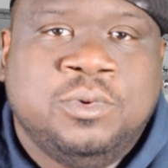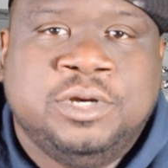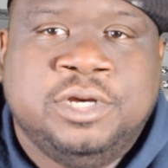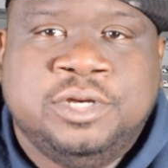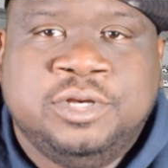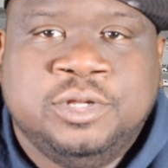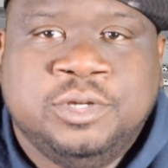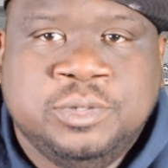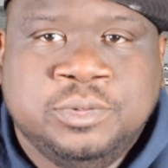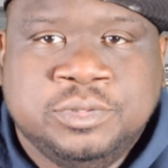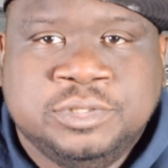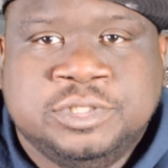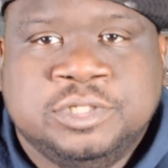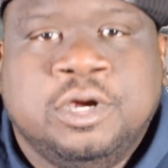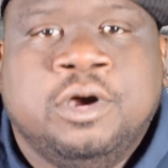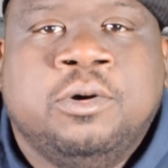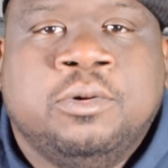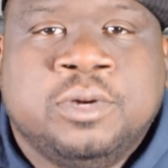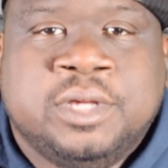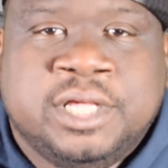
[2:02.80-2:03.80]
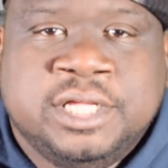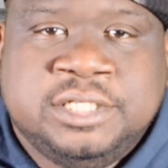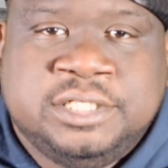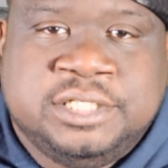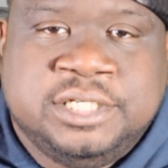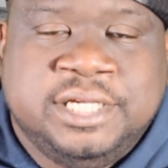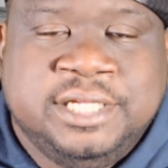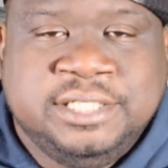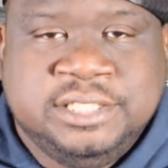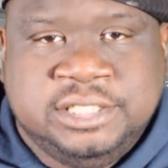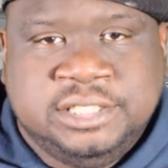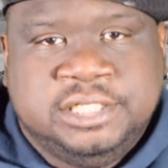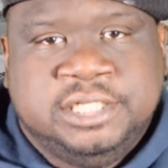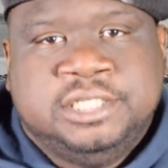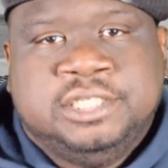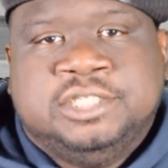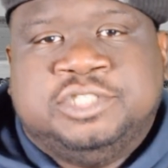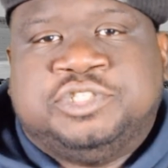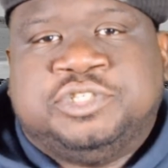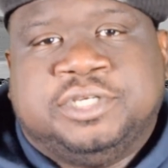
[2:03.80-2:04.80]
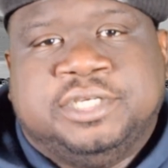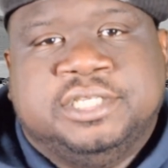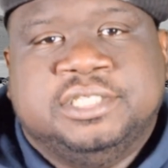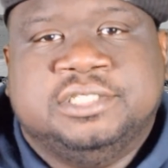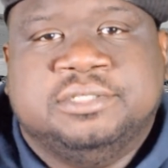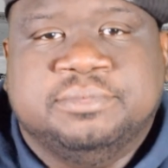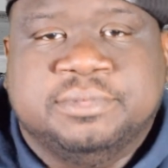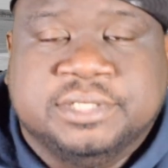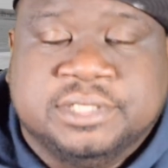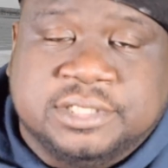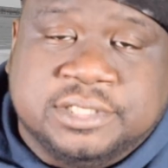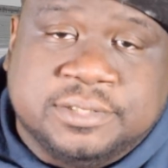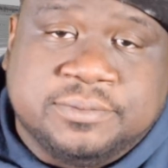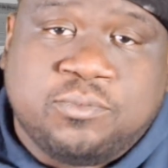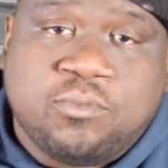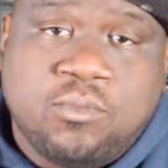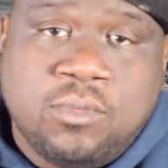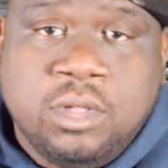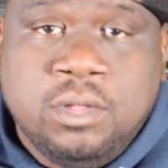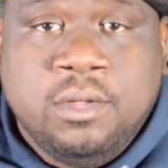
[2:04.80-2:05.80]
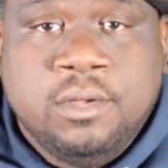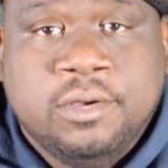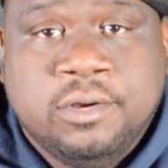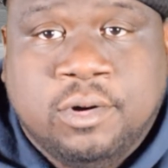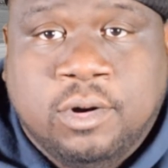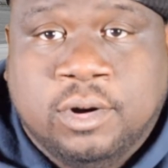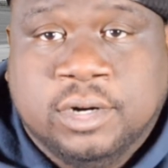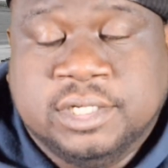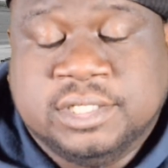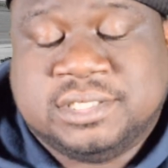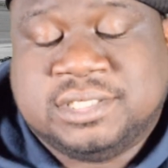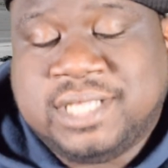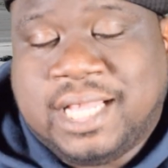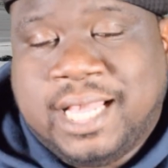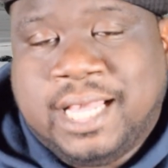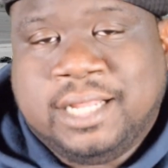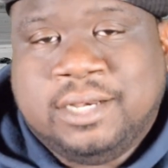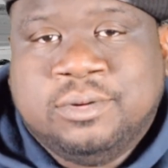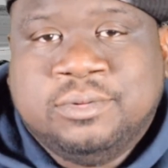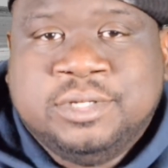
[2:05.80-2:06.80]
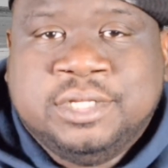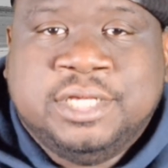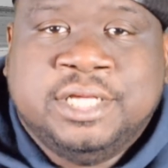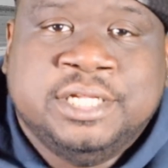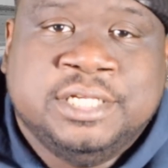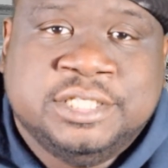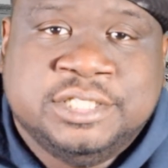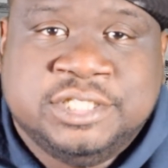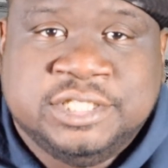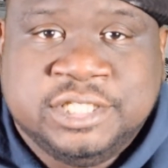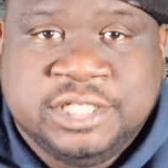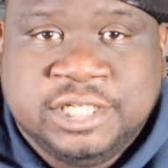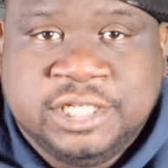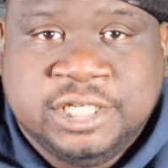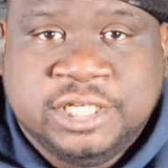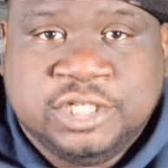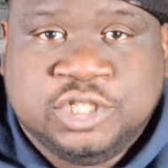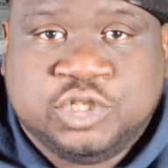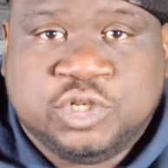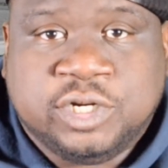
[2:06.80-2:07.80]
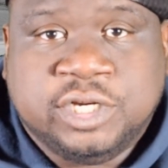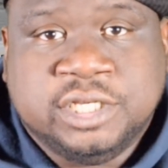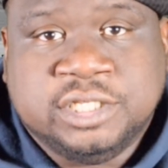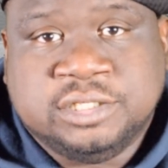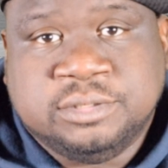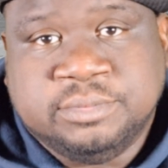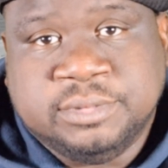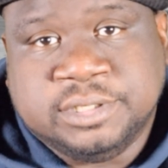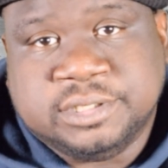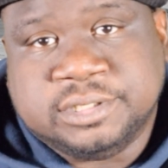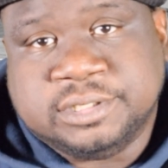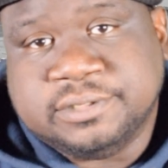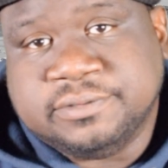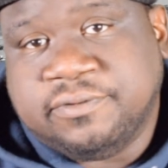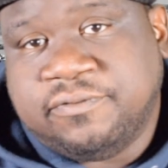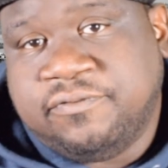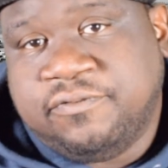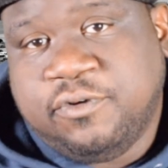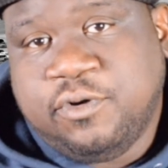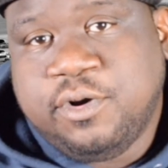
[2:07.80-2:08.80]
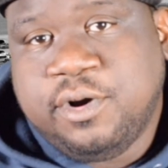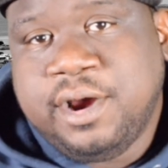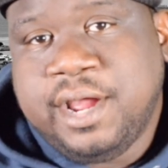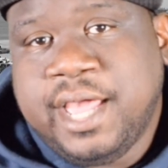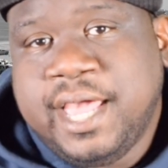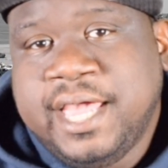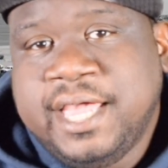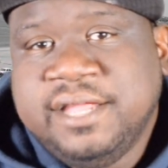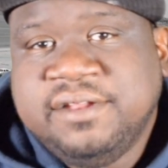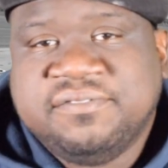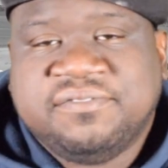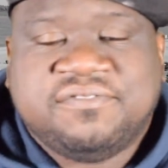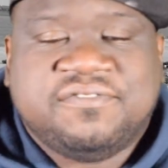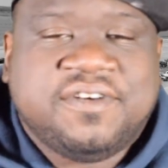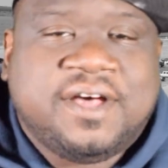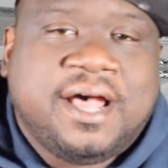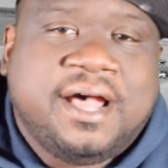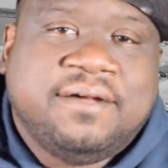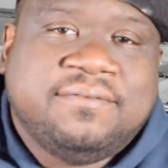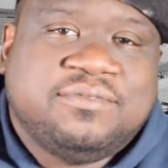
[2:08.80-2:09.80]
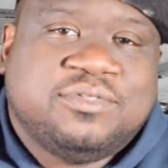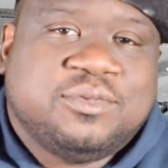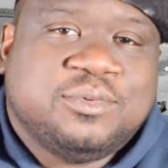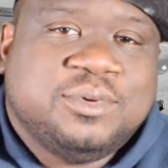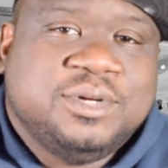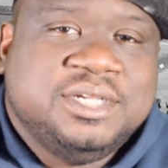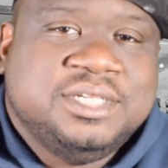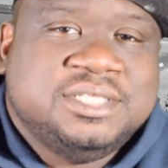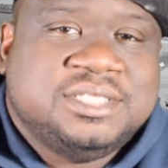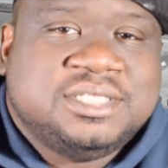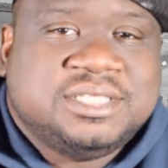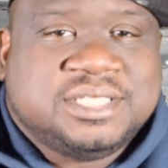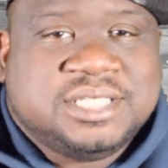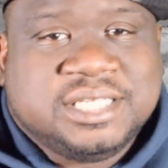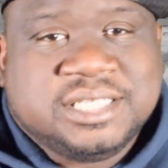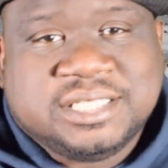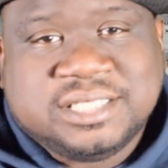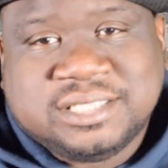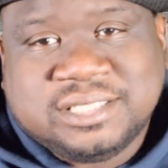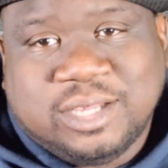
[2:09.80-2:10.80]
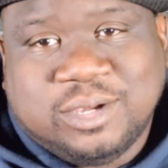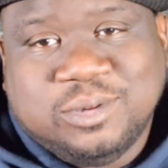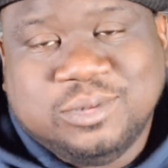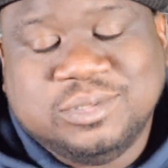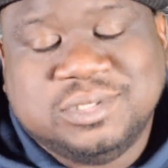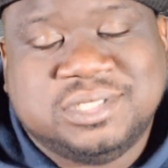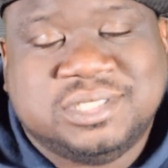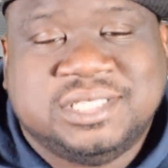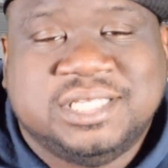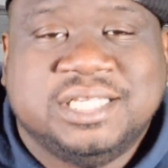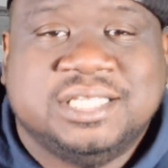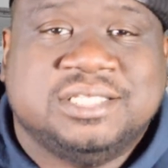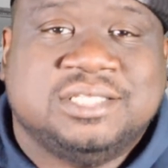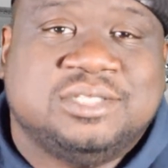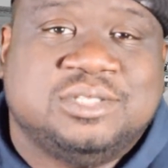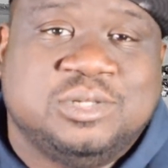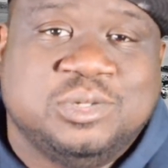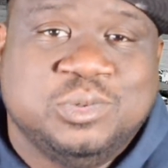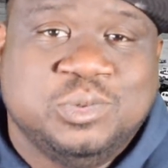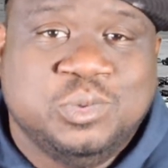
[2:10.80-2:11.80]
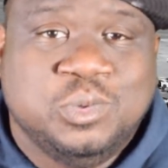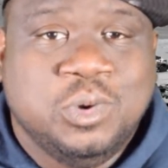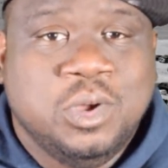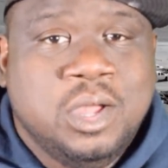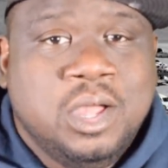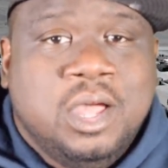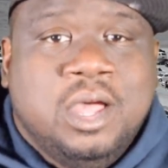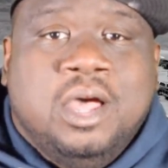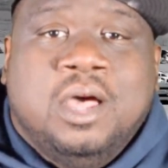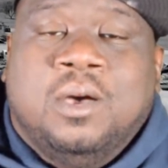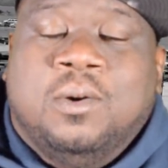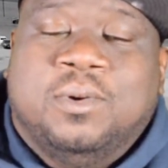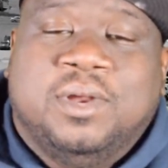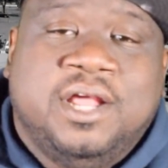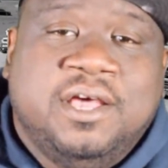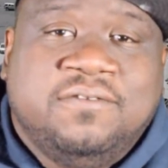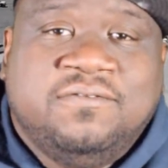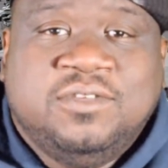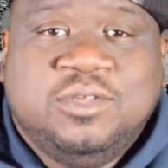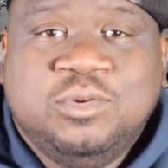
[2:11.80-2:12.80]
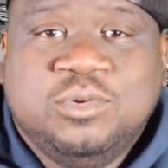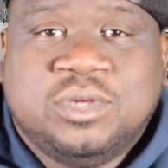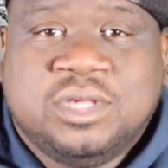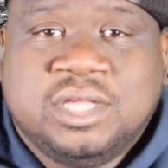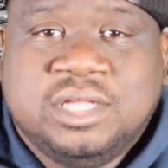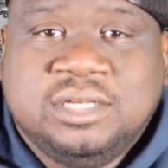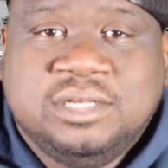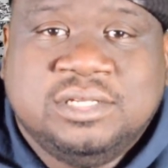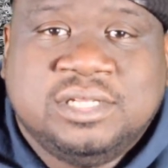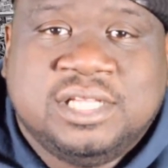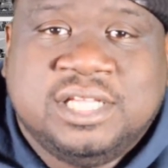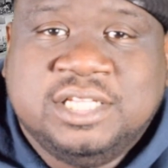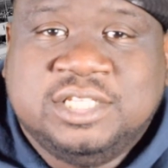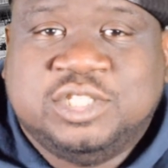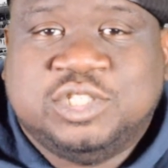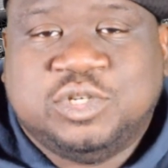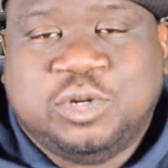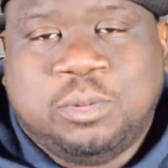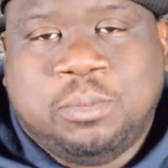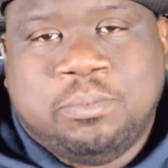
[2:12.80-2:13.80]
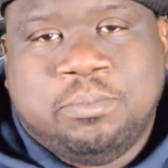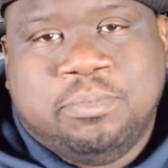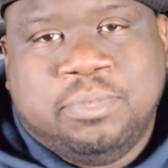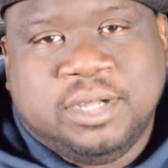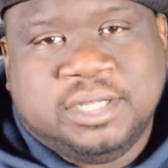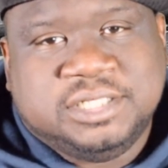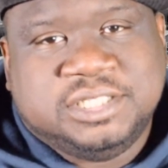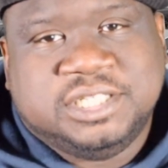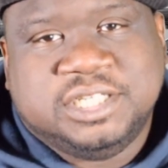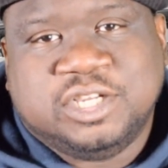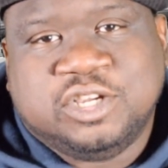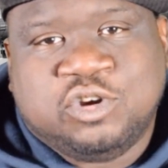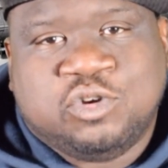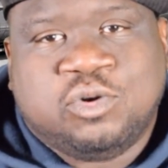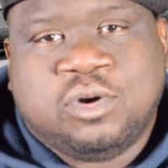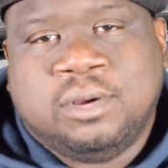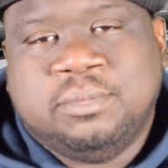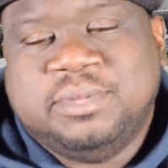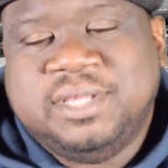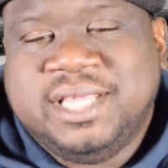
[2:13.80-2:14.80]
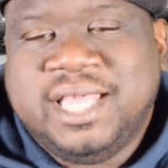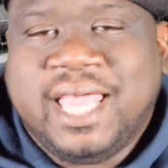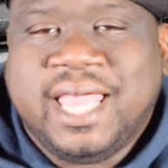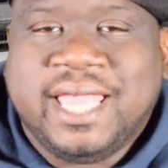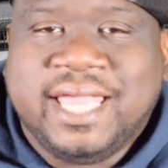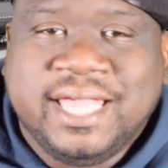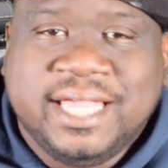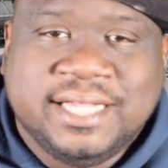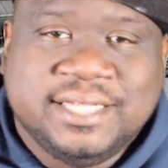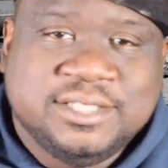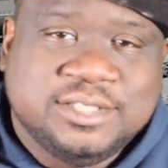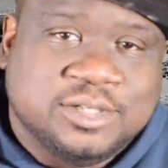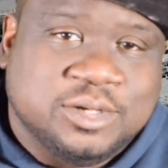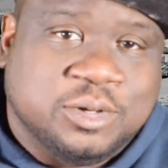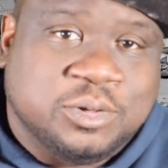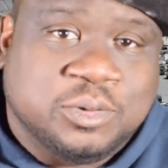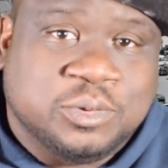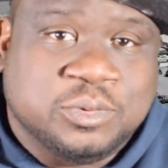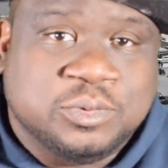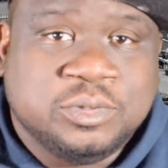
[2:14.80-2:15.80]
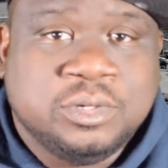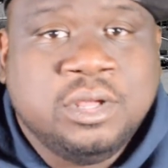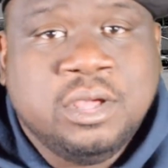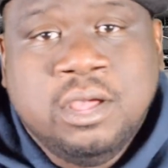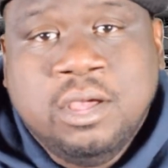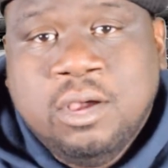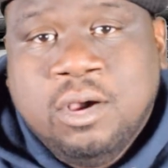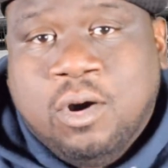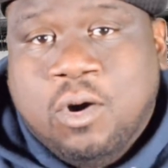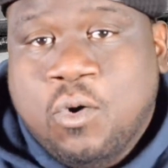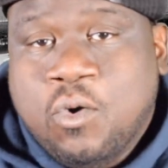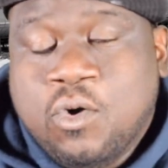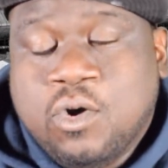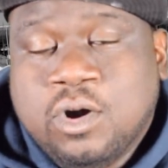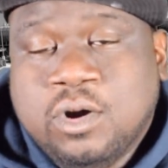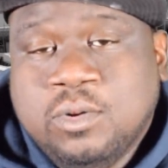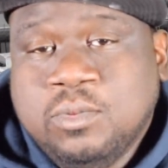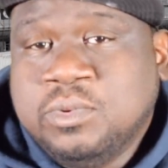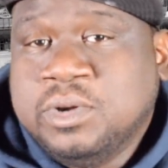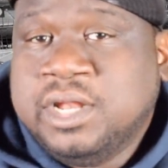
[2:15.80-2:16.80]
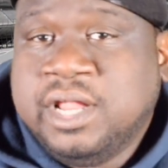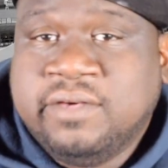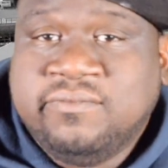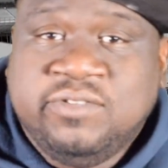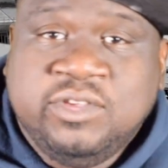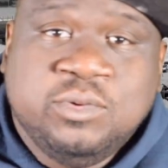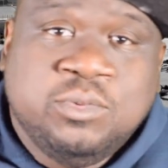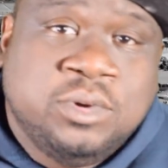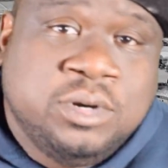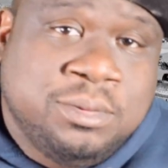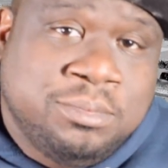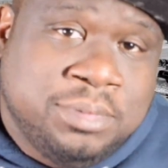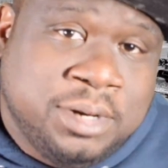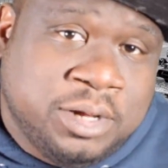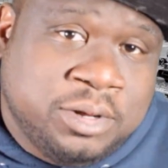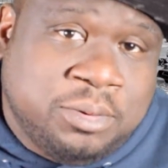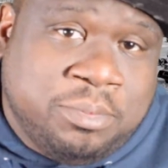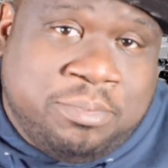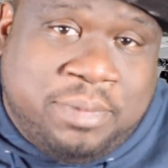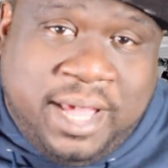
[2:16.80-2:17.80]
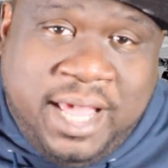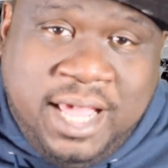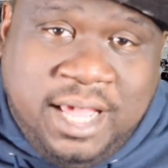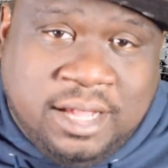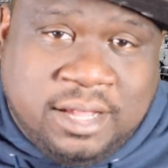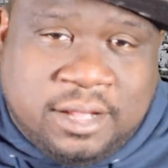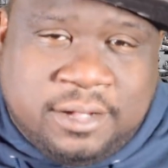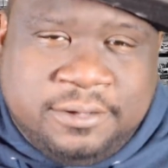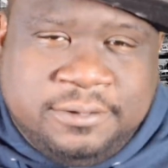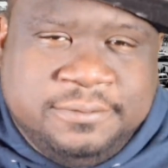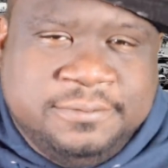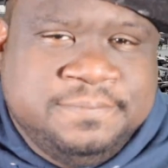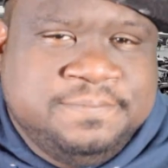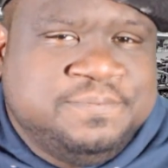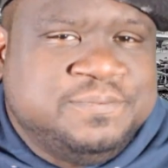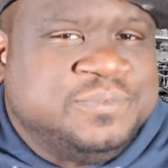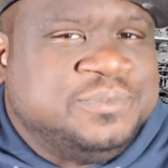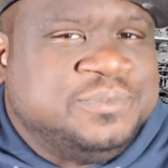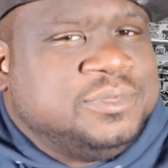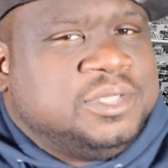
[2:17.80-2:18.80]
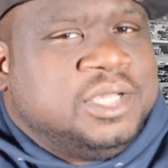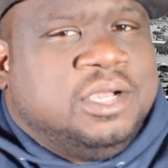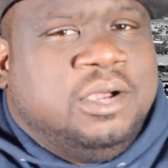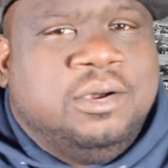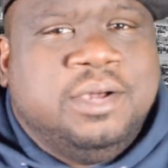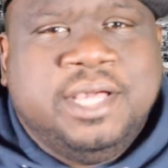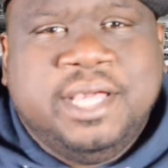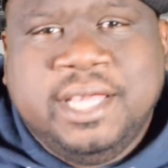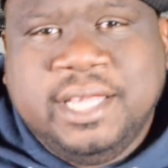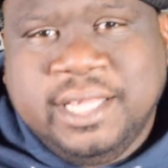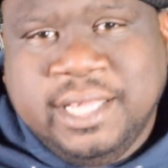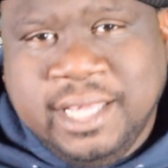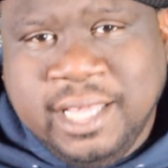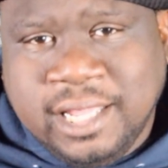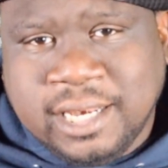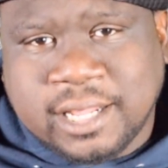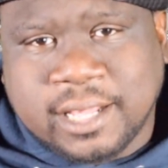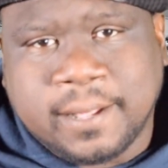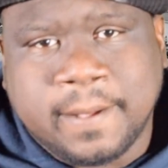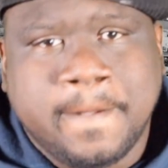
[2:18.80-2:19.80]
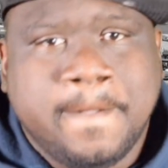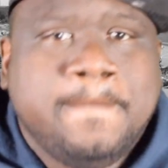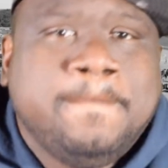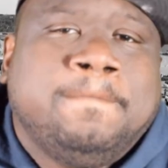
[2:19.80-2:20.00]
want to do is you're gonna get your engine and your transmission, or decide on the engine and the transmission. 4, 8, 5, 3, 6, 0, 6, 2, whatever you can get your budget grubby hands on, or whatever you want to blow the bag on, go ahead and get it.